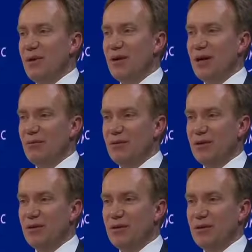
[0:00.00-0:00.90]
maybe I'm
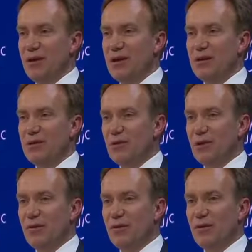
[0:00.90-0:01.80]
at least
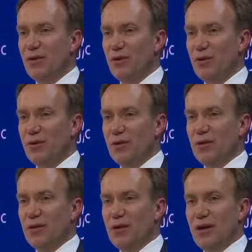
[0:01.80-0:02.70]
one of the few
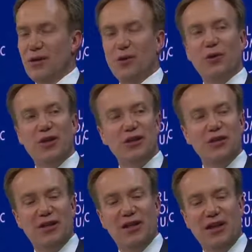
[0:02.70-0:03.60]

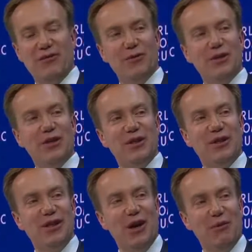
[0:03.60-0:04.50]
Norwegians that have
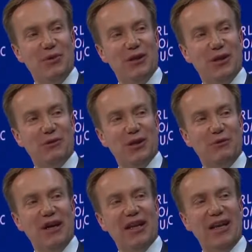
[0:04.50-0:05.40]
visited up in the Swat
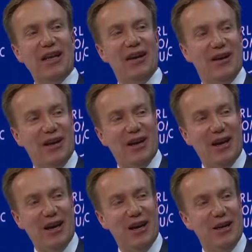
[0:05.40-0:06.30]
Valley.
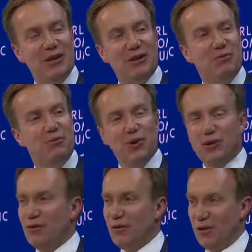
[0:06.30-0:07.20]
It's
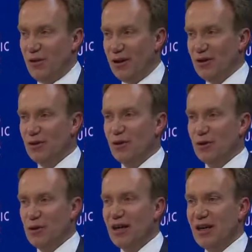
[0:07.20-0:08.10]
beautiful, and you
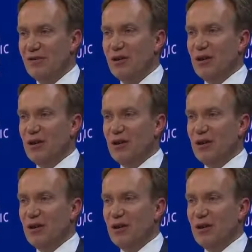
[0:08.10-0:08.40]
also have